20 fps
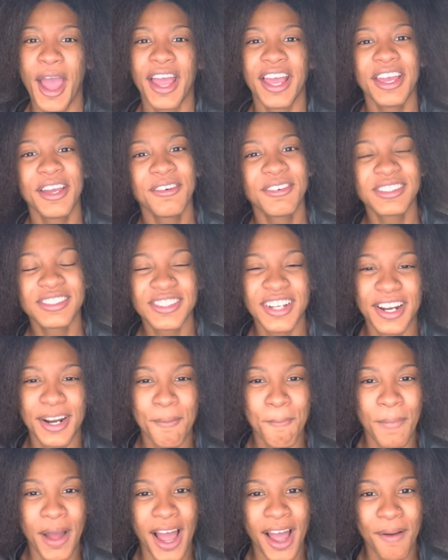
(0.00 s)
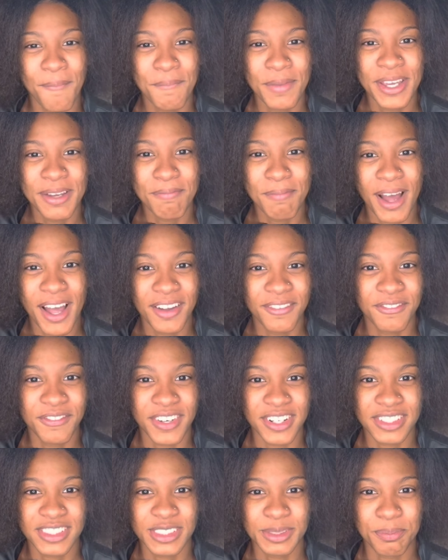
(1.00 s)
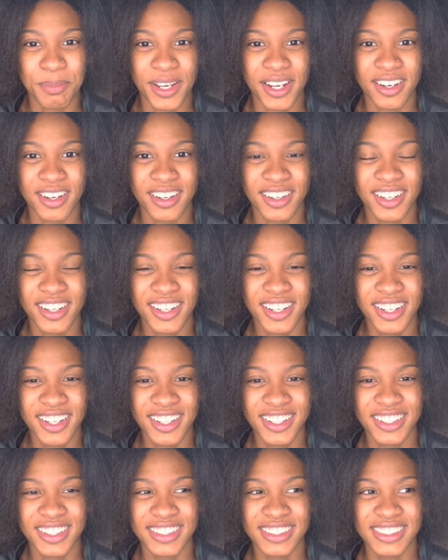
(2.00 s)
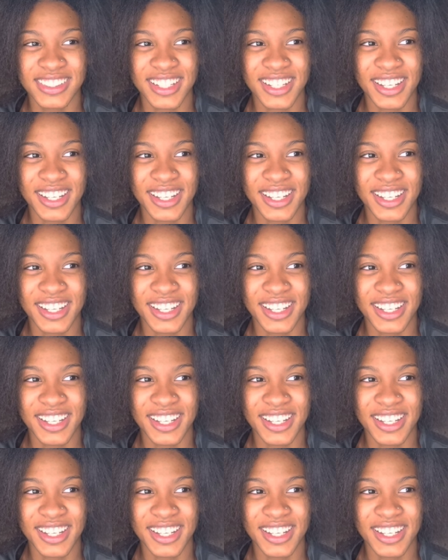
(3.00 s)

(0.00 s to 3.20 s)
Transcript: He was trying to buy me my first pair of Uggs.